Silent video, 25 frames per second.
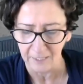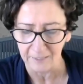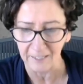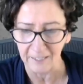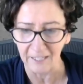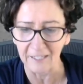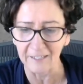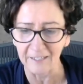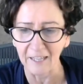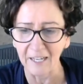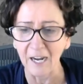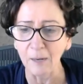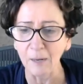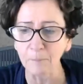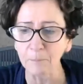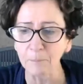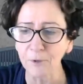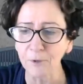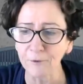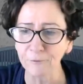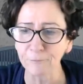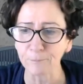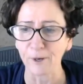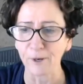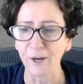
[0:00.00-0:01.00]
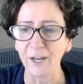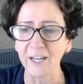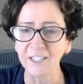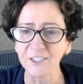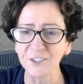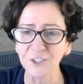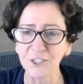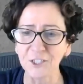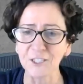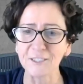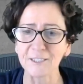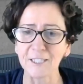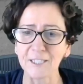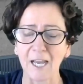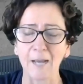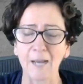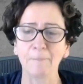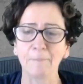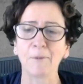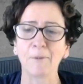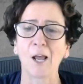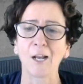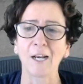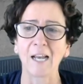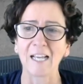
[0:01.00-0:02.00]
But the number of branches,
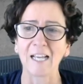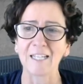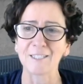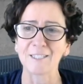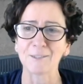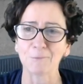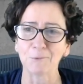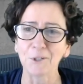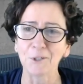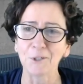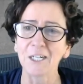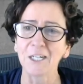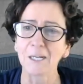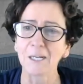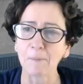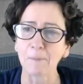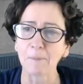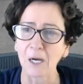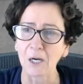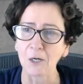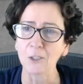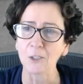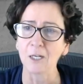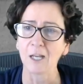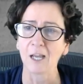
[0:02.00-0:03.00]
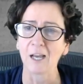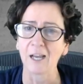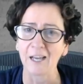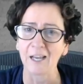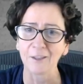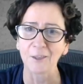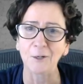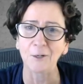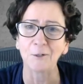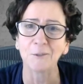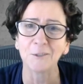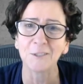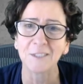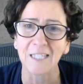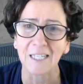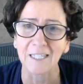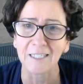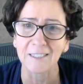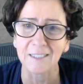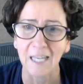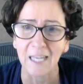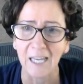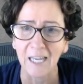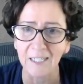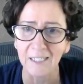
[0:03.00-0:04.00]
I'm not as worried about uh, those
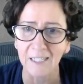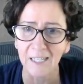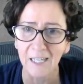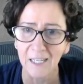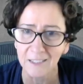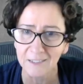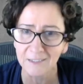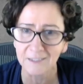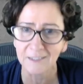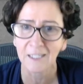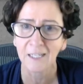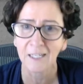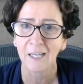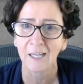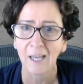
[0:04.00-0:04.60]
as Andy is